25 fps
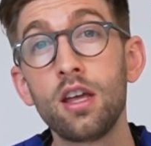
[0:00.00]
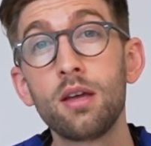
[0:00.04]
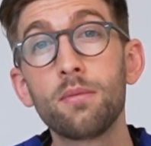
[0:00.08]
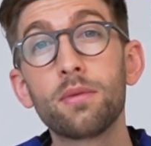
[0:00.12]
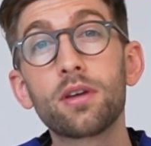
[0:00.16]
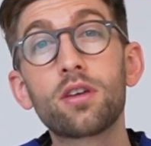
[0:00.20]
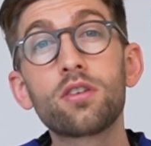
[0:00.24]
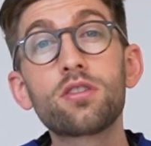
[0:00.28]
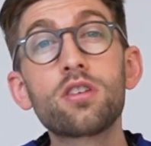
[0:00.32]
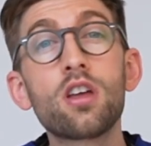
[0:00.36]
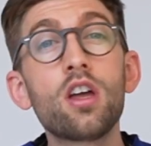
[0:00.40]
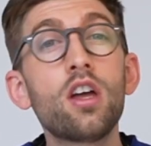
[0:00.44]

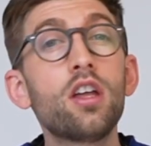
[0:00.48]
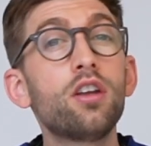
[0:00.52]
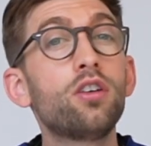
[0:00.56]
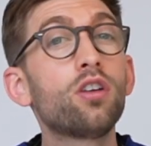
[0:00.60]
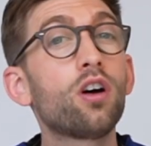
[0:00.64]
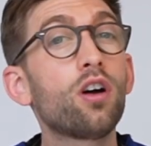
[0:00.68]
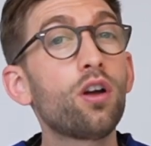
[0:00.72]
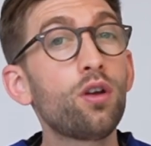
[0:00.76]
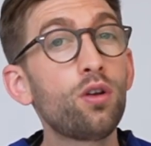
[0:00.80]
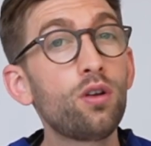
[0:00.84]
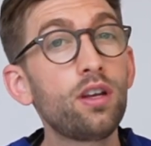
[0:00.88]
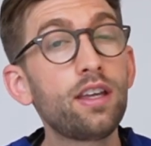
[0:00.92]
Because
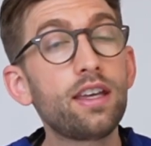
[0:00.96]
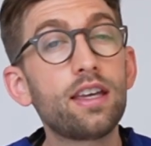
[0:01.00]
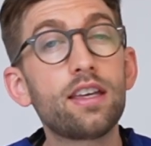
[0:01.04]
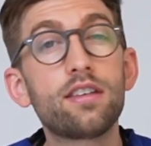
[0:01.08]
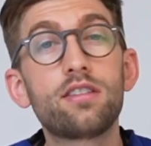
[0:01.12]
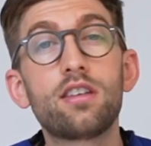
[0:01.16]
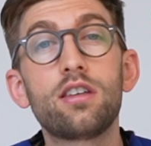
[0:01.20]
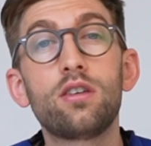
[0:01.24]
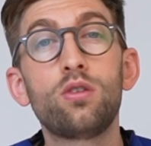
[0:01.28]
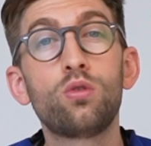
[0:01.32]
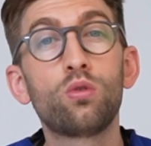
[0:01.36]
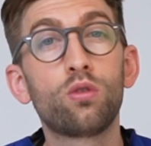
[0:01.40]
not only
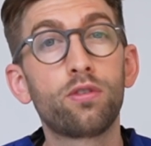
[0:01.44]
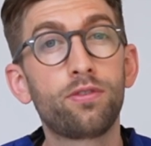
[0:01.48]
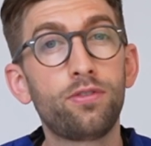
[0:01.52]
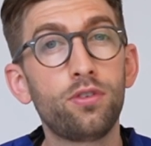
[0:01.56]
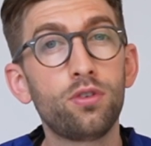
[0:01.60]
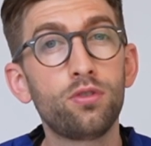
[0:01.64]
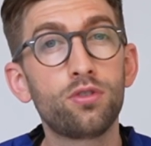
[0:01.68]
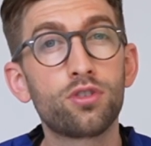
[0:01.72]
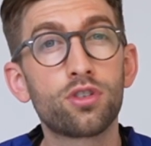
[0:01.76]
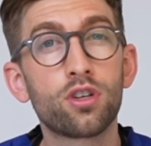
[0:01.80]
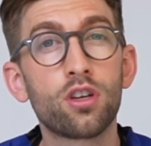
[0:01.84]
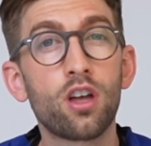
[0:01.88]
is it your
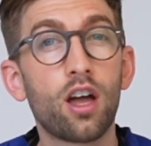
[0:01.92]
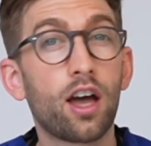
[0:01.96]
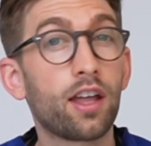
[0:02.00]
future,